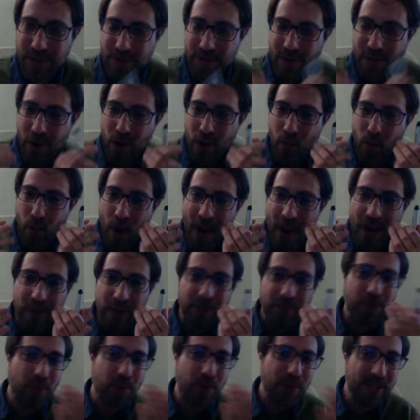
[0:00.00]
know way
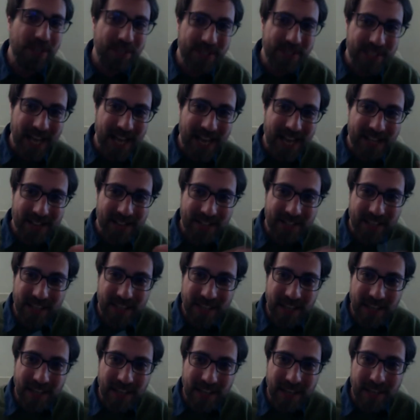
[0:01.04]
of
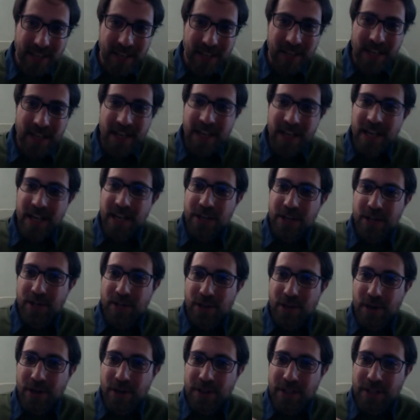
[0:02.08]
criticizing, uh, you
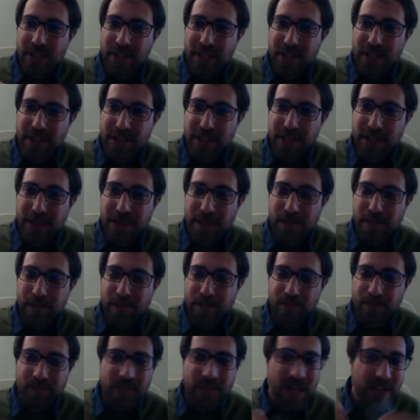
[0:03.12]
know, the
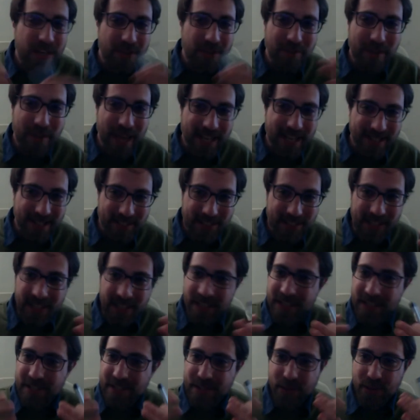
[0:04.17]
the
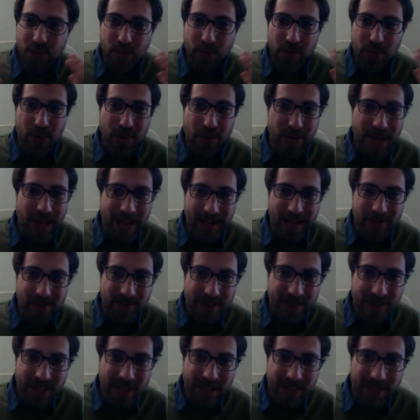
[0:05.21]
vaccines or
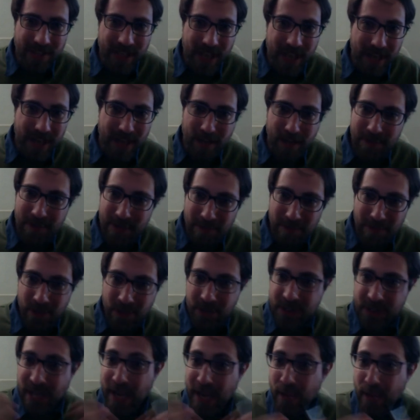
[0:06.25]
anything like that. I mean,
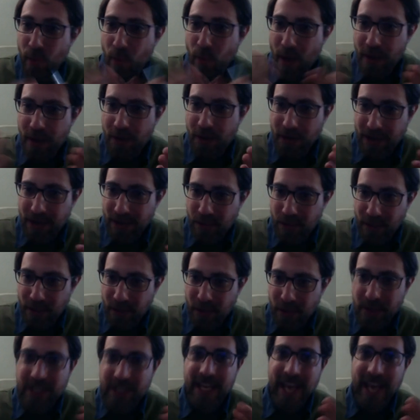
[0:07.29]
because I wonder if we
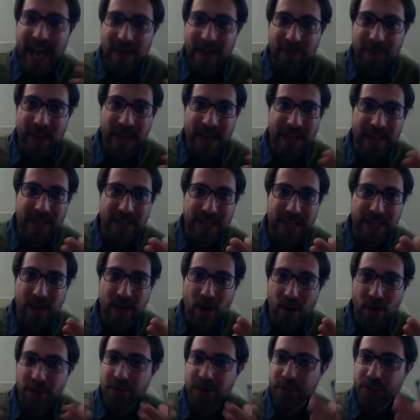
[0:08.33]
really have any
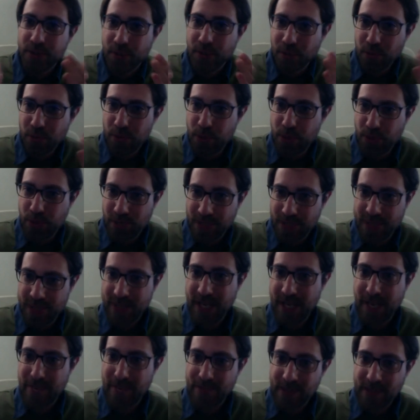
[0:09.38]
other solution
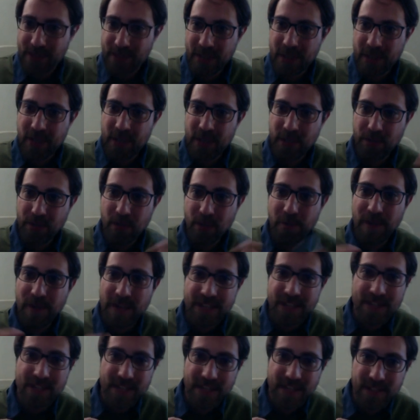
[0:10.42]
except you know
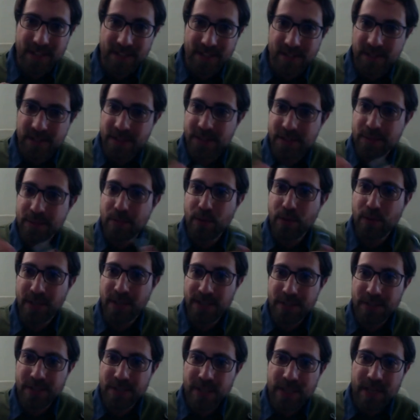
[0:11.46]
vaccines at this
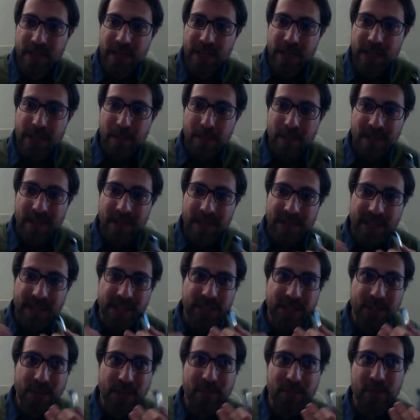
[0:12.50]
point. But it's like
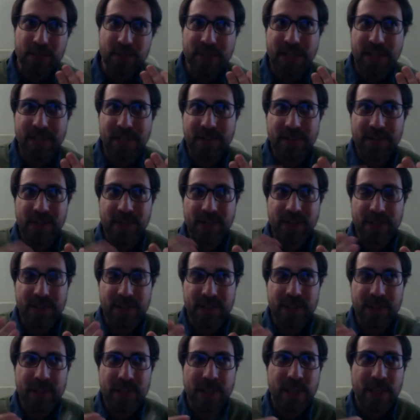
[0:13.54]
it's obvious that
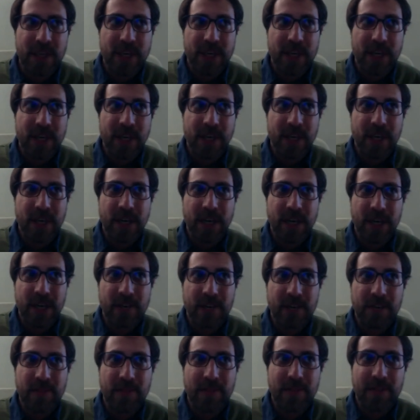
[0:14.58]
this uh,
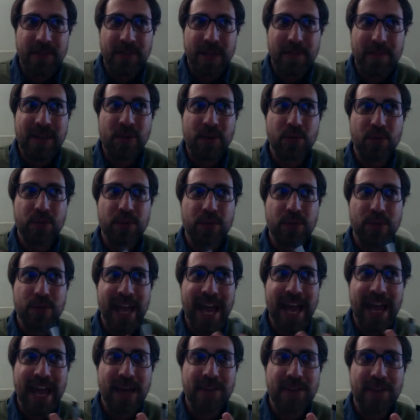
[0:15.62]
the, the, pandemic also
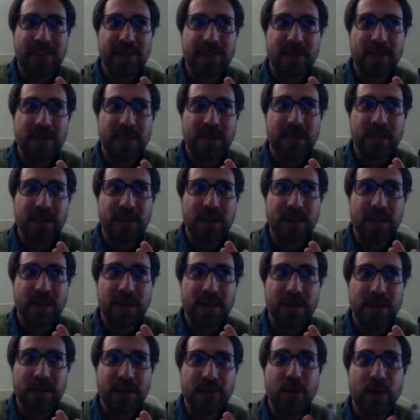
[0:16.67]
had uh,
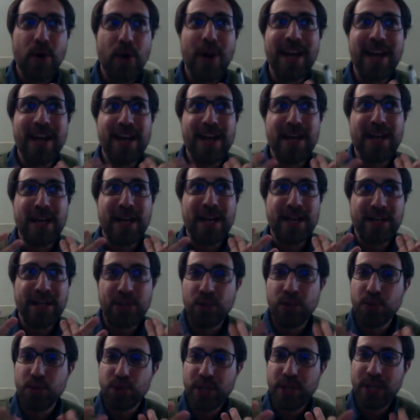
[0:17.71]
you know a, a,
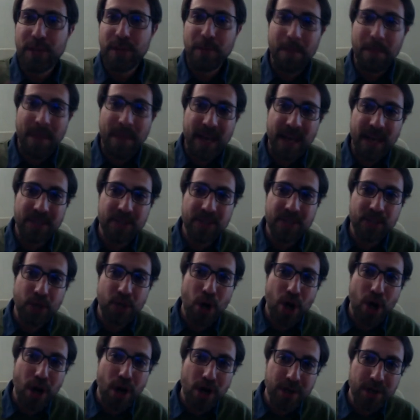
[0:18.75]
huge impact
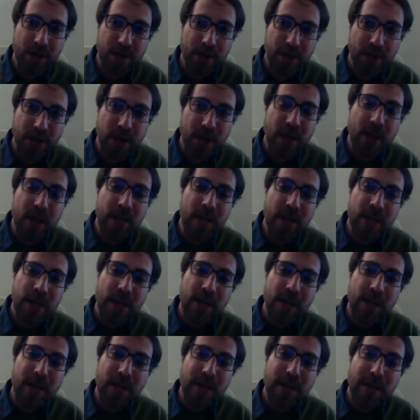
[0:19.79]
on uh,
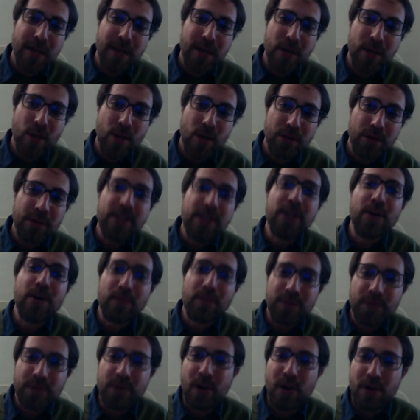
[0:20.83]
uh on the
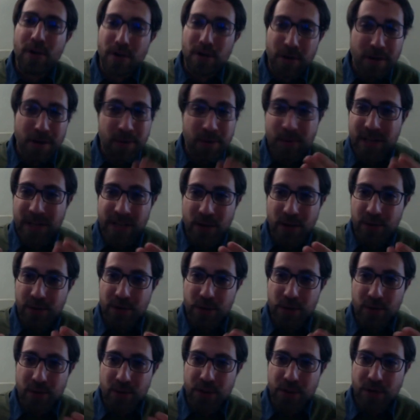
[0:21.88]
ontho- uh, really on
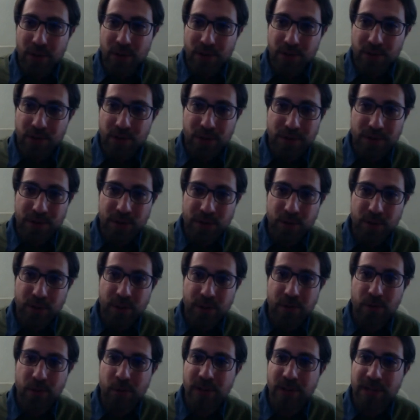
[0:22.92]
the ontology of
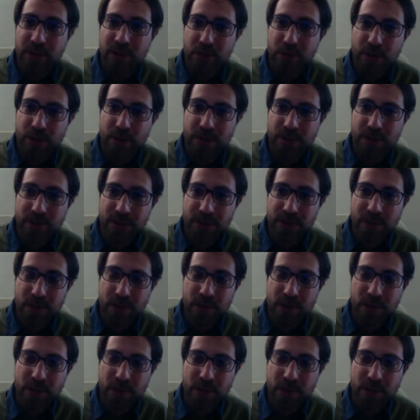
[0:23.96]
social relations,